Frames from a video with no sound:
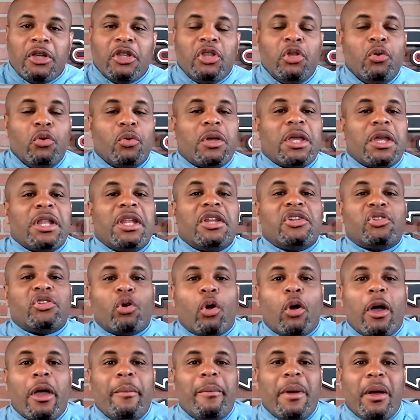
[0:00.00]
you can
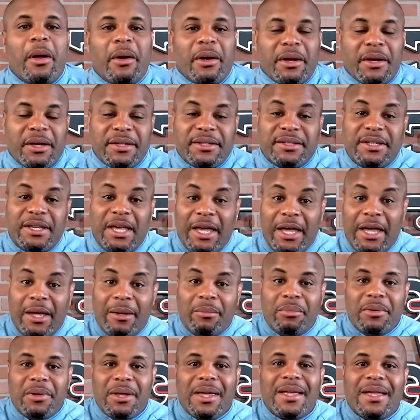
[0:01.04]
enjoy America's
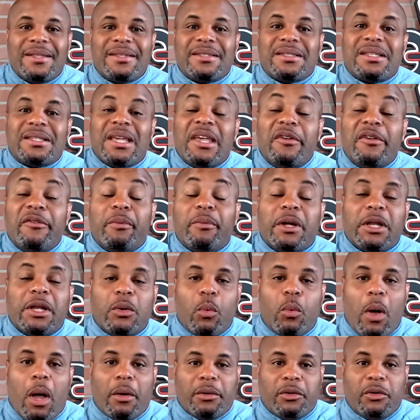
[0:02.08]
game and save money
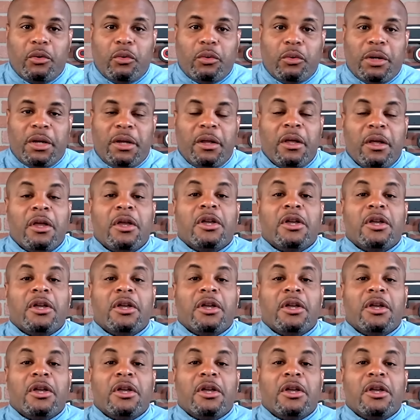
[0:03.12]
while doing it.